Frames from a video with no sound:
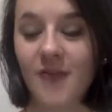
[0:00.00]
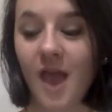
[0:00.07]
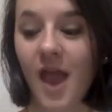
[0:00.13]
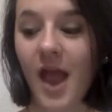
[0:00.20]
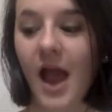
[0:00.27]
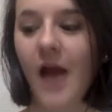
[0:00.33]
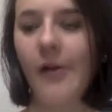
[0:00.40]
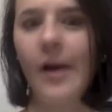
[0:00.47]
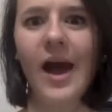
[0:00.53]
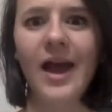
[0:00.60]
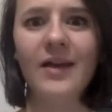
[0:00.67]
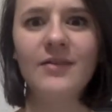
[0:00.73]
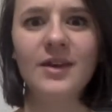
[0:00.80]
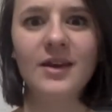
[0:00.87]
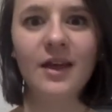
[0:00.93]
Now, I have
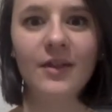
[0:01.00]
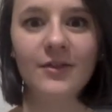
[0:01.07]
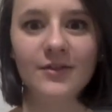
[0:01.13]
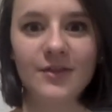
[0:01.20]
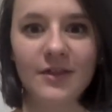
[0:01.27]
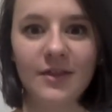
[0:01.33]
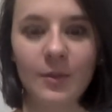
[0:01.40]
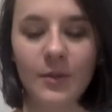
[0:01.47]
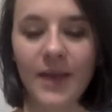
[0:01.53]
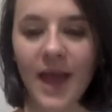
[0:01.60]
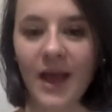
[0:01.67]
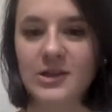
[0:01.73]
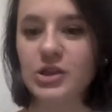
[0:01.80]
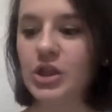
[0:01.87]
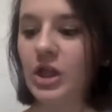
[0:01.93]
another thing that we
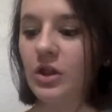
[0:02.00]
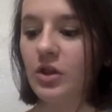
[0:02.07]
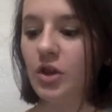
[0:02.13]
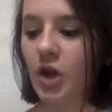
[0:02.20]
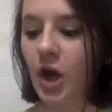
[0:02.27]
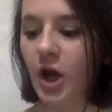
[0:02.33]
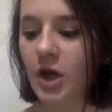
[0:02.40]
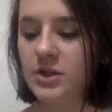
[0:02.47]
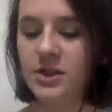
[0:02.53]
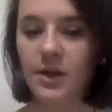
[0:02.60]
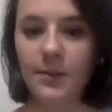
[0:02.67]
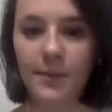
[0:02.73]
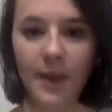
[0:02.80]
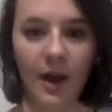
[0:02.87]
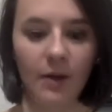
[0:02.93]
actually learned
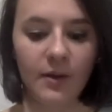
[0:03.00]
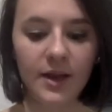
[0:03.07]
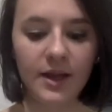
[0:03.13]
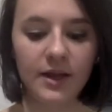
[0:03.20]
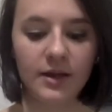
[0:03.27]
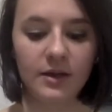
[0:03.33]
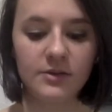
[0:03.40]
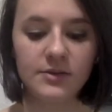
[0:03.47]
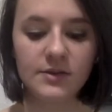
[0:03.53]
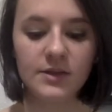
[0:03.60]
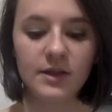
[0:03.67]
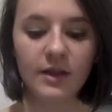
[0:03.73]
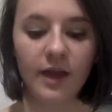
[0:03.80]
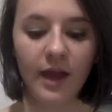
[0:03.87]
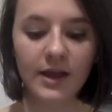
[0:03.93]
about in
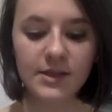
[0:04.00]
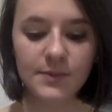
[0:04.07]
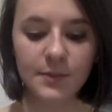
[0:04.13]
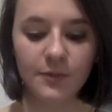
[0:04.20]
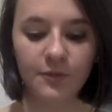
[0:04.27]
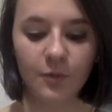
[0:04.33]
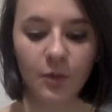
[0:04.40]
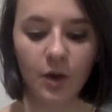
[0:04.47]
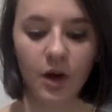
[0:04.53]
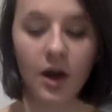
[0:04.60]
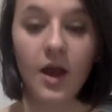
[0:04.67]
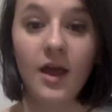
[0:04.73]
class before.